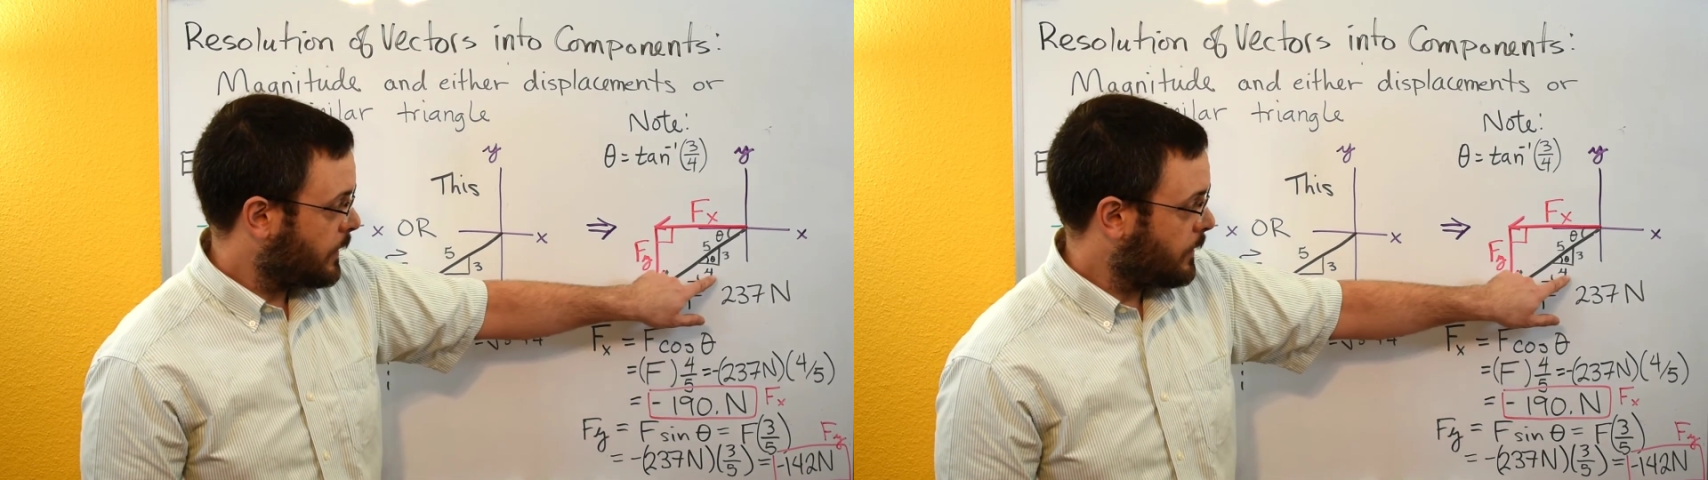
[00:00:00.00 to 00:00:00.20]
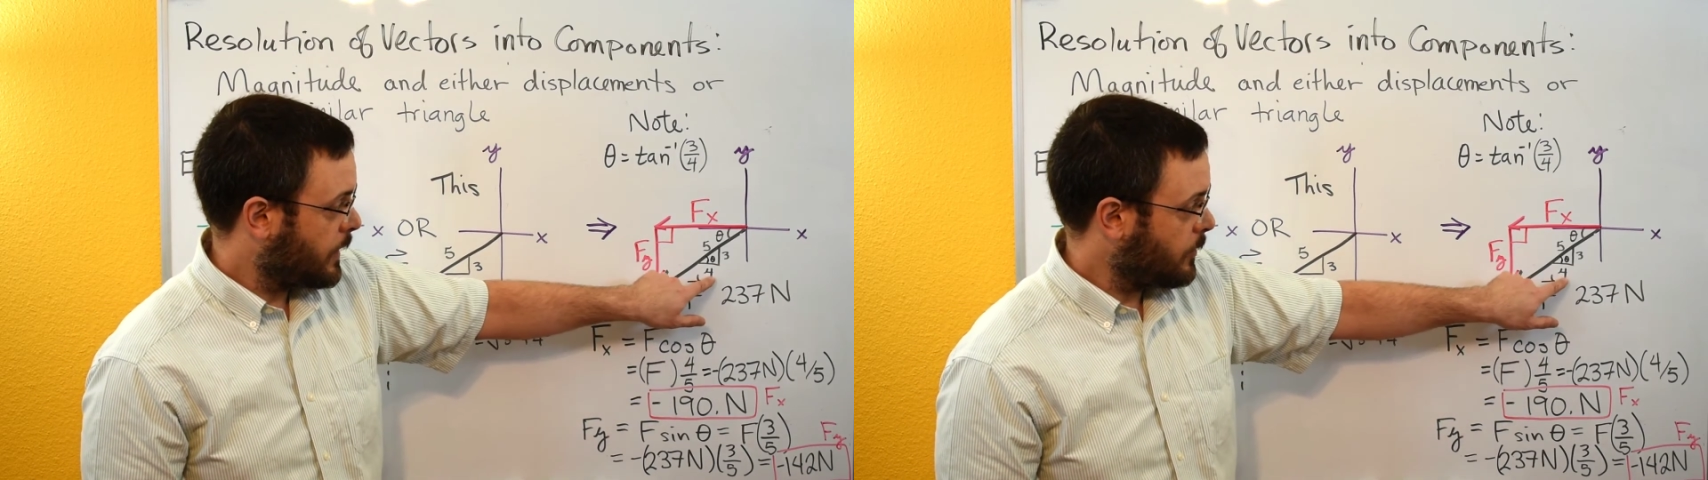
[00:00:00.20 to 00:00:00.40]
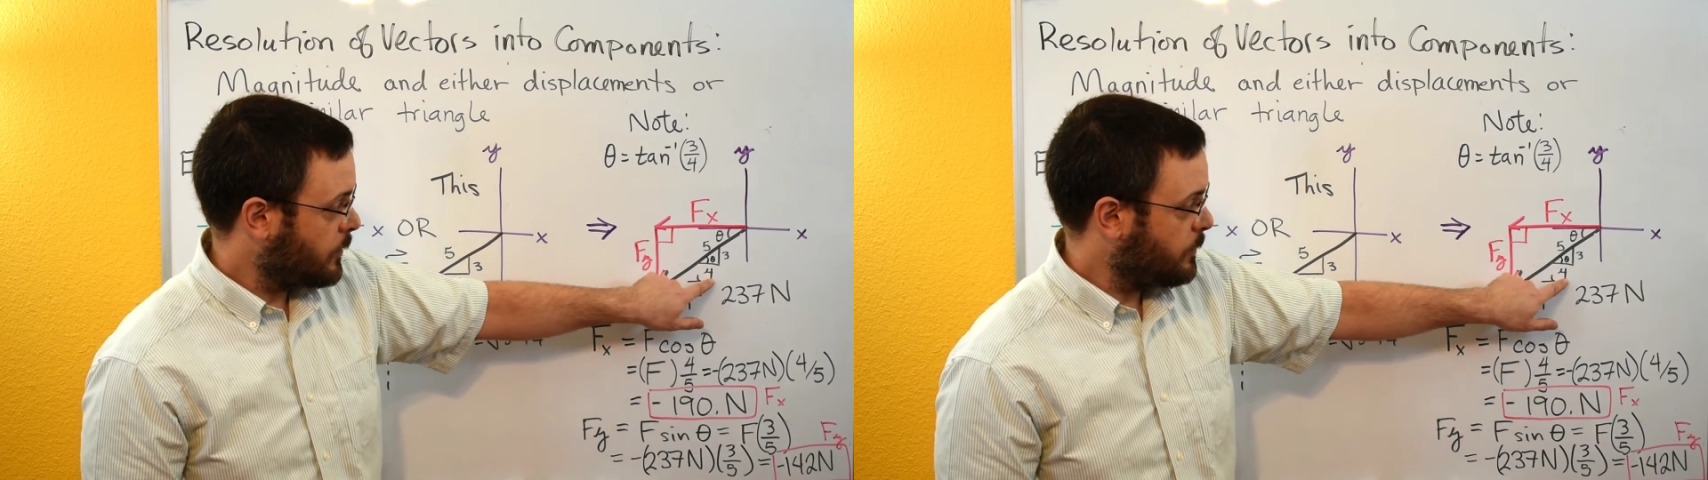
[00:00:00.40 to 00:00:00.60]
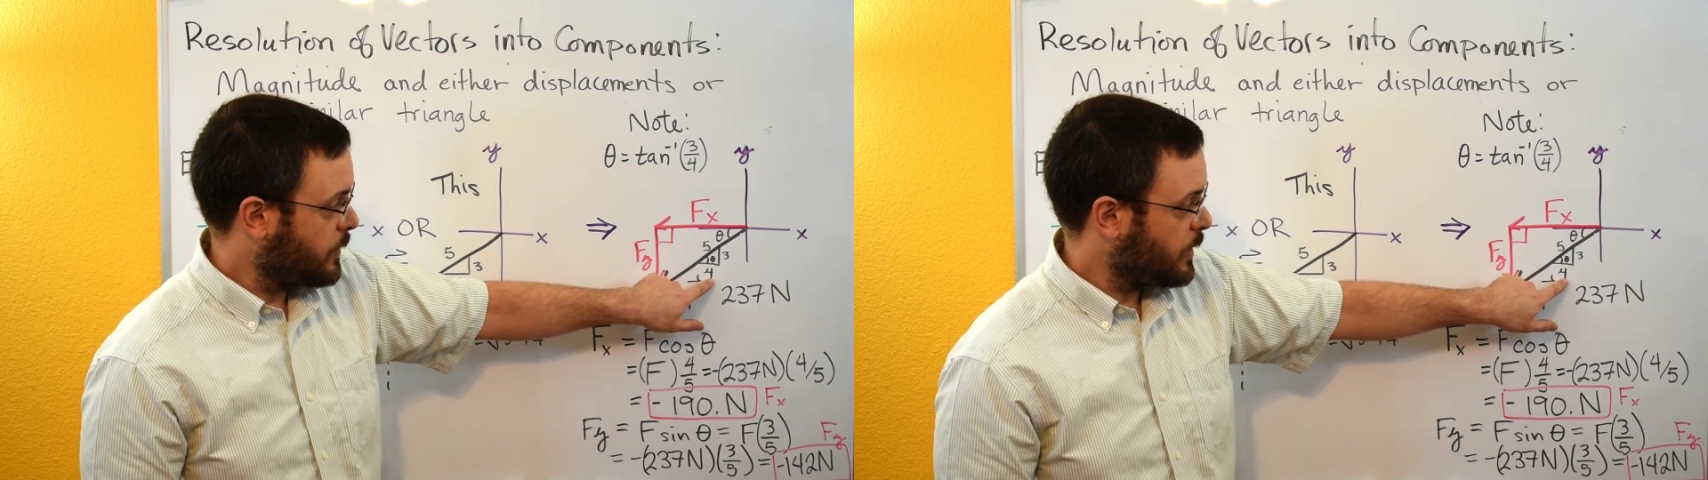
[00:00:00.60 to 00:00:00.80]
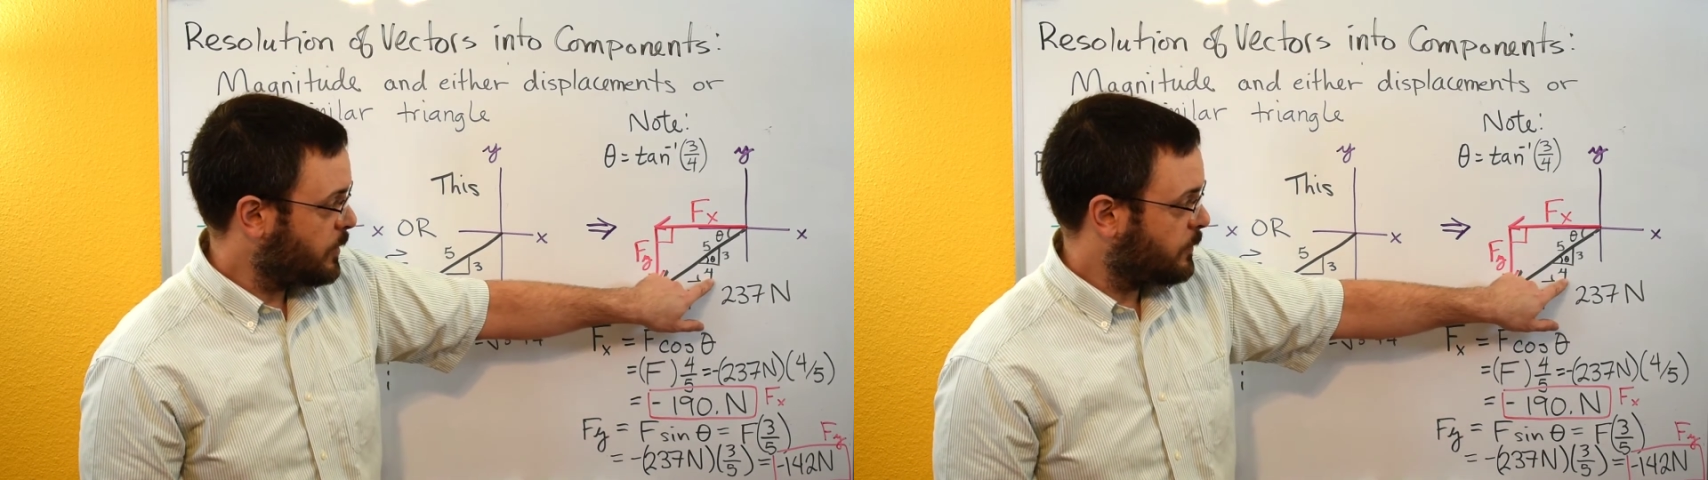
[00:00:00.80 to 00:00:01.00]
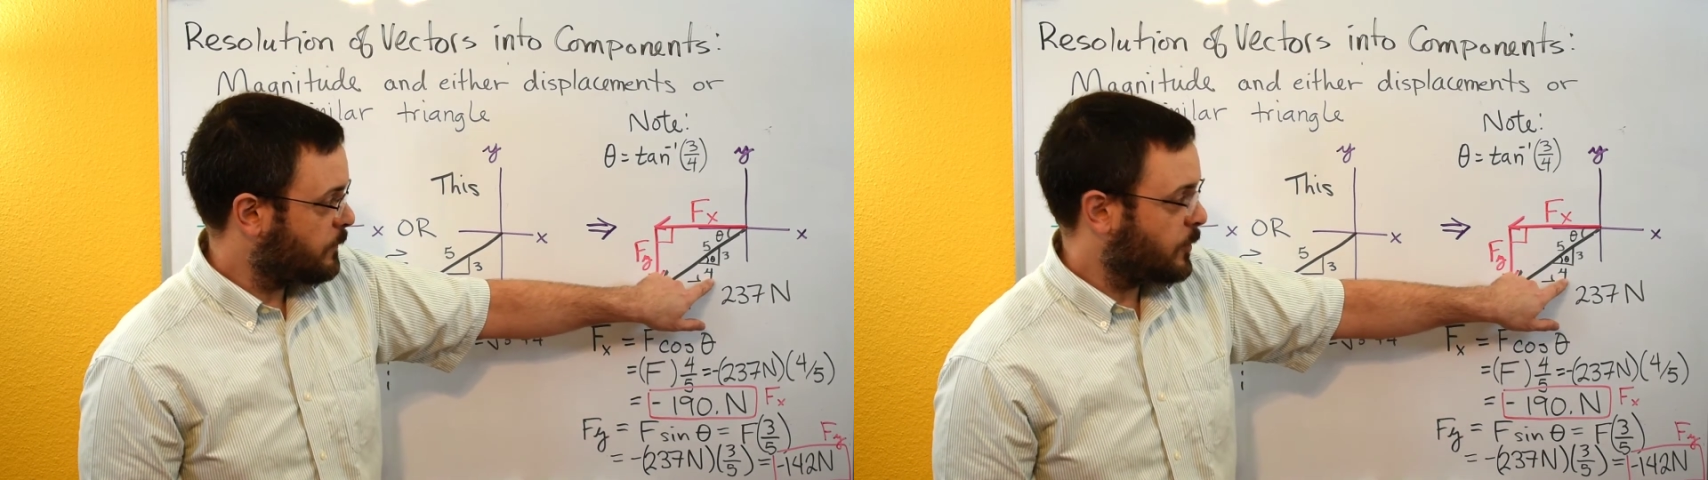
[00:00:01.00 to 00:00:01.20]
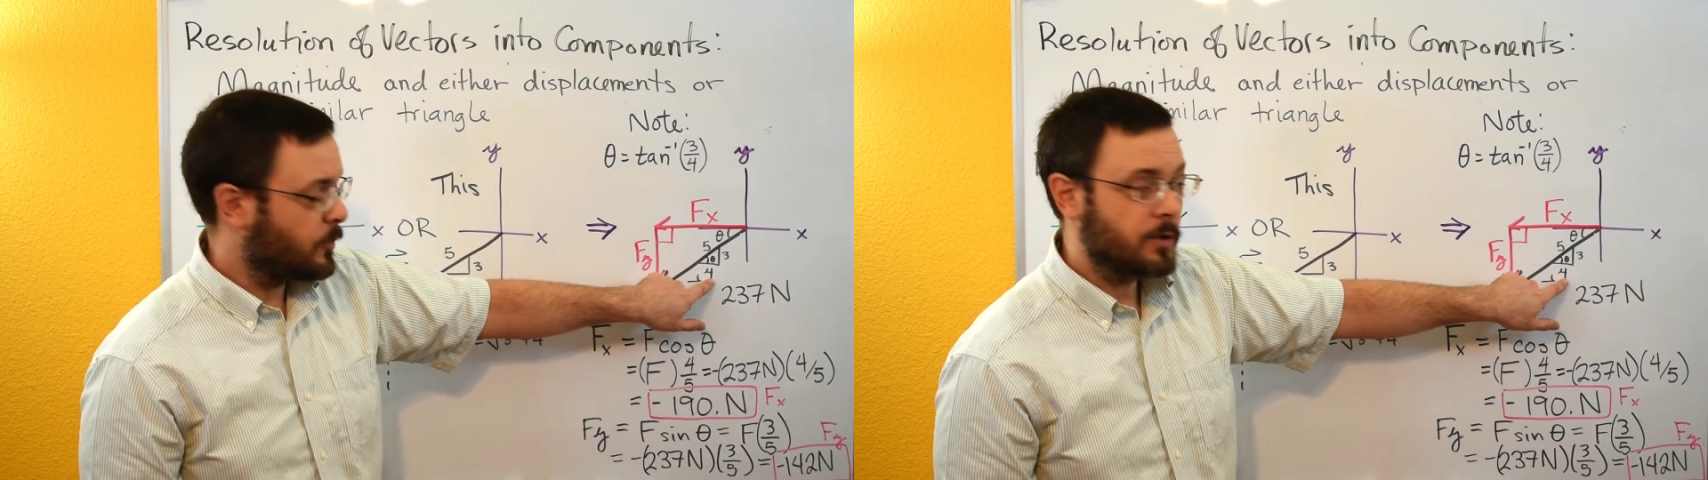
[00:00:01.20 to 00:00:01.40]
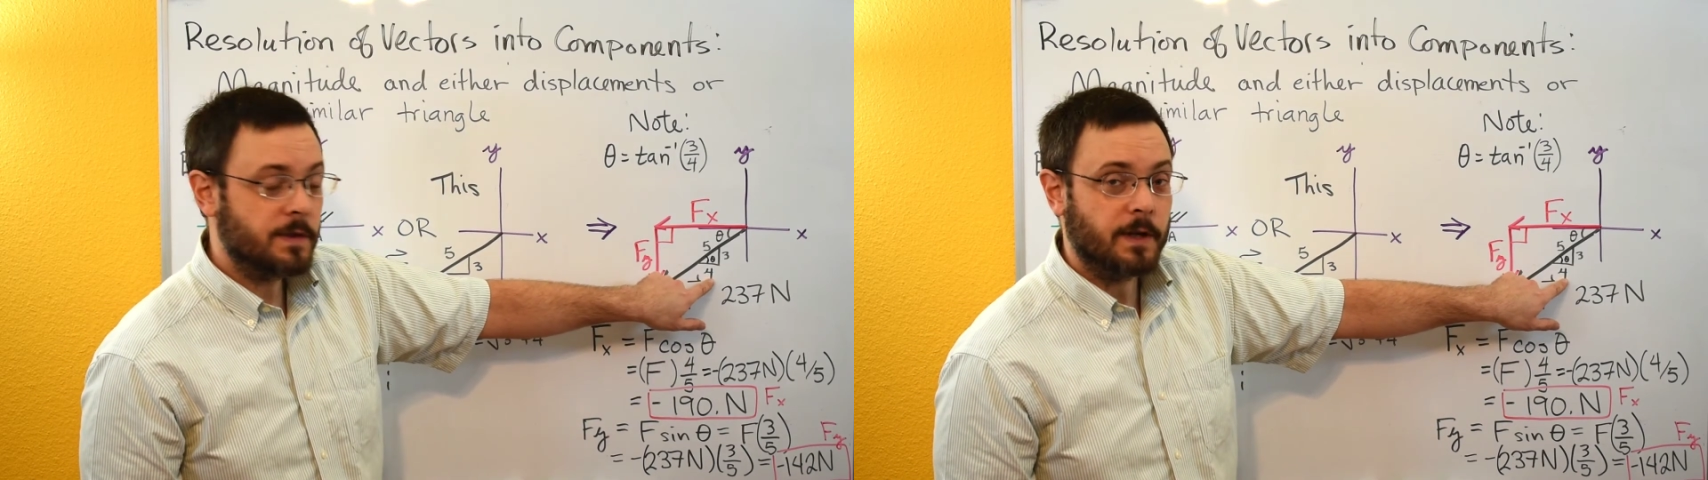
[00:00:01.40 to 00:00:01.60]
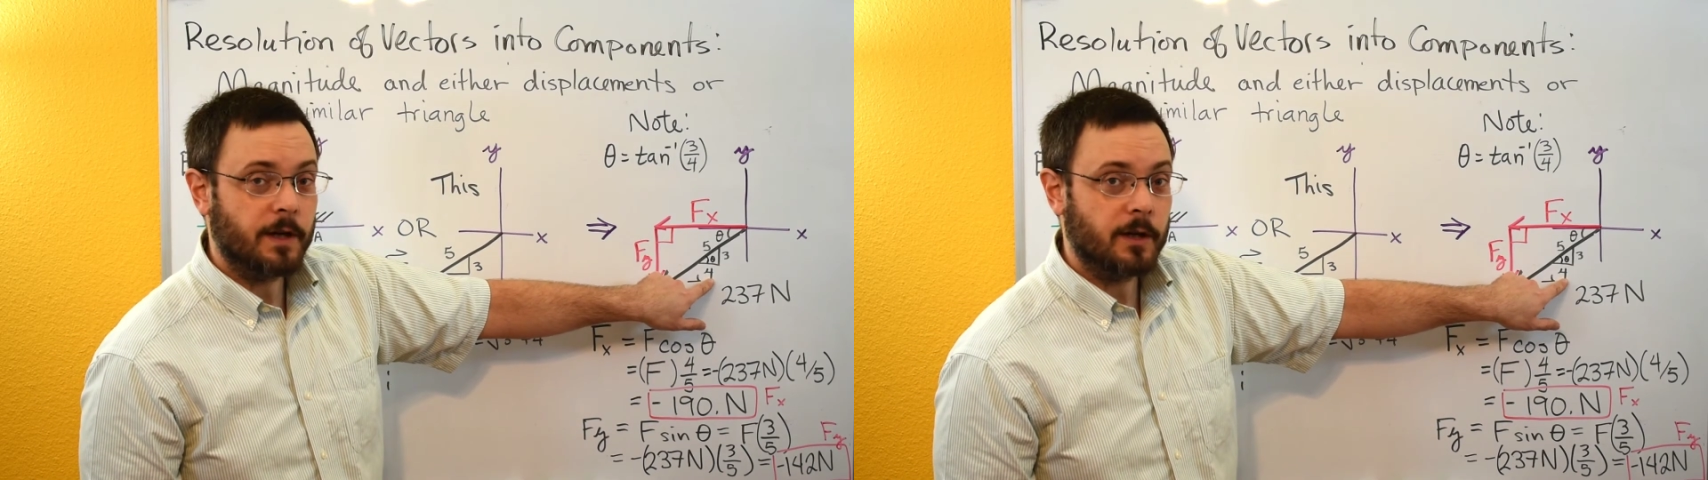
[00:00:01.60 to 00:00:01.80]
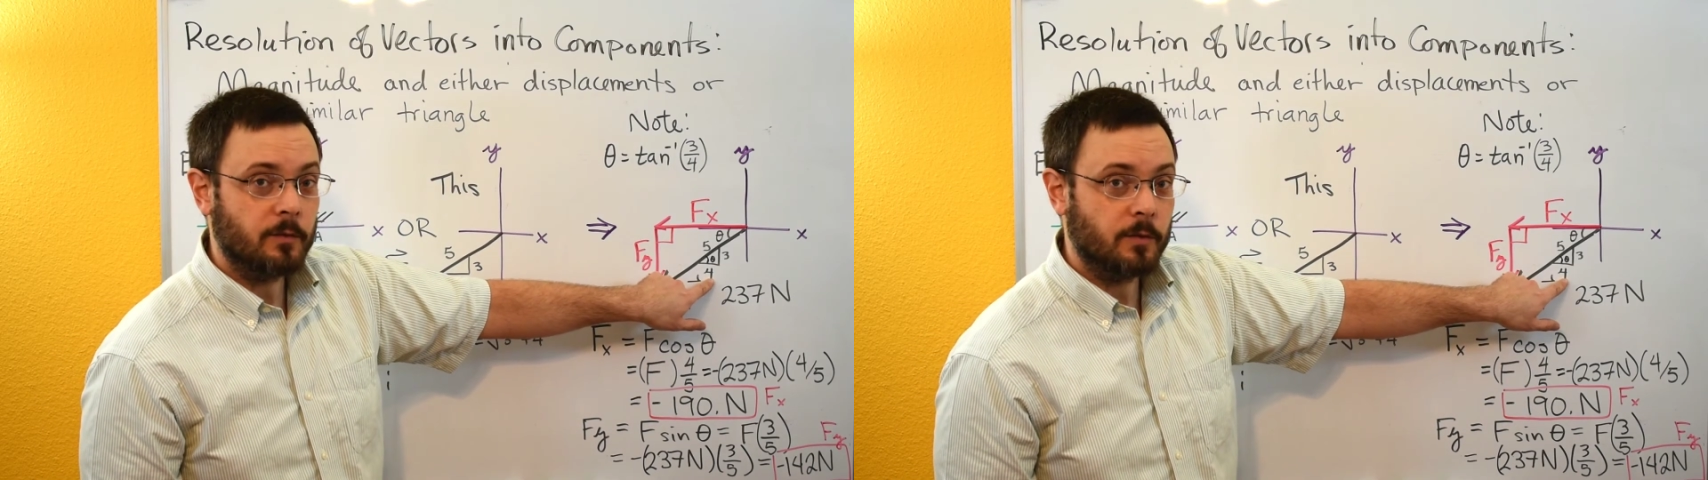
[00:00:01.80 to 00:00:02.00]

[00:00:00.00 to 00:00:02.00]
that would be the 4 side,